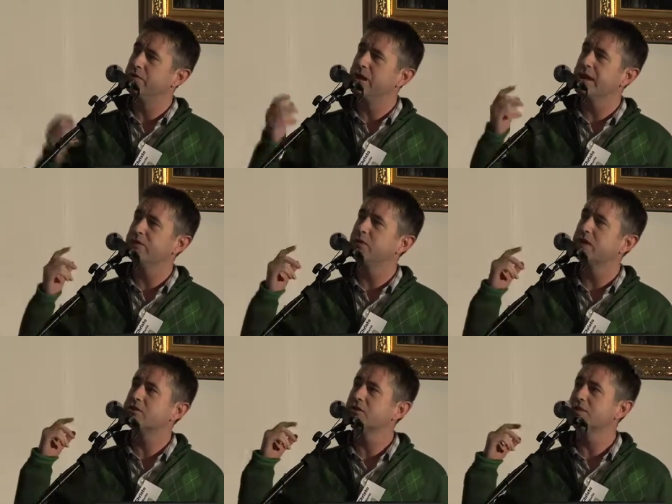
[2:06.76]
It had to
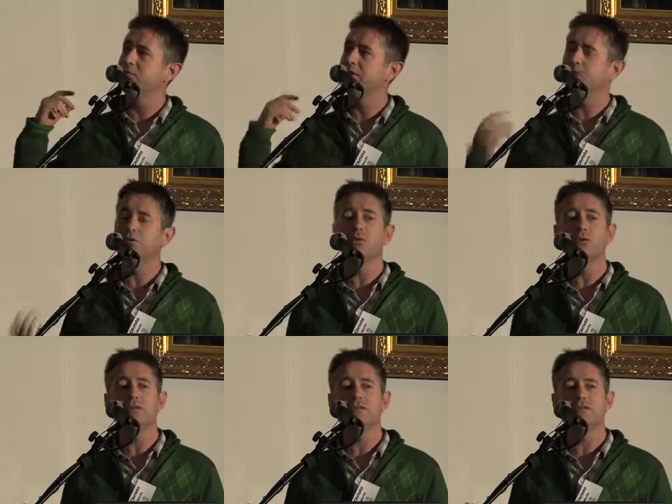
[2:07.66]
actually speak to the
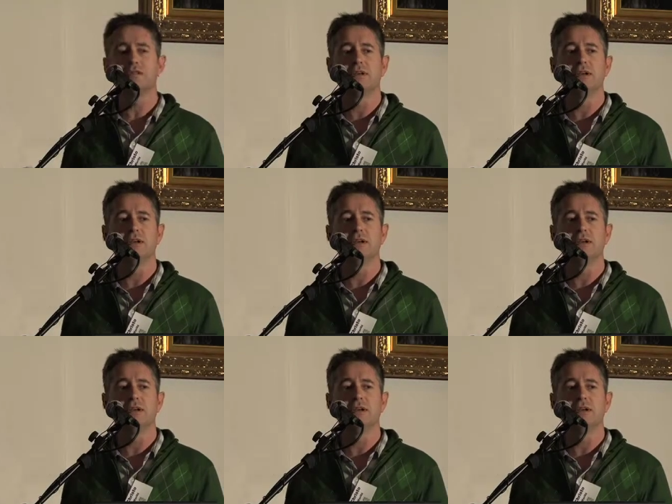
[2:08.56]
audience